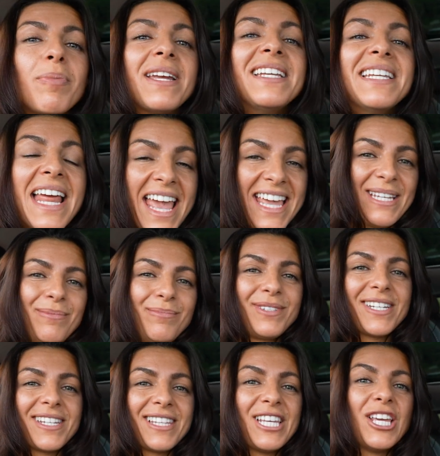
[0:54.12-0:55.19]
been named
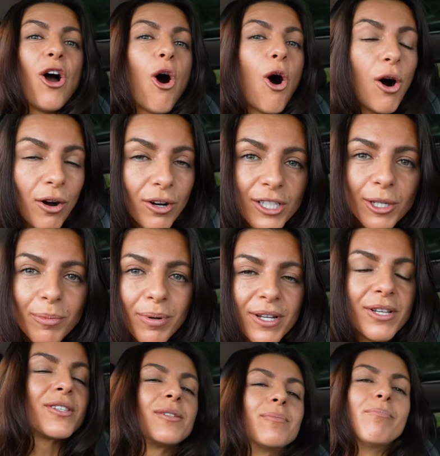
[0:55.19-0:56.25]
the
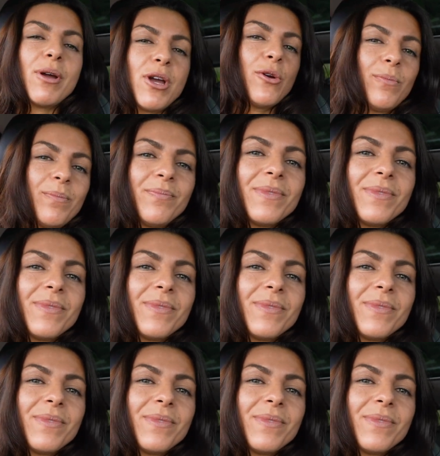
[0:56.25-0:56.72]
Octopus Boom.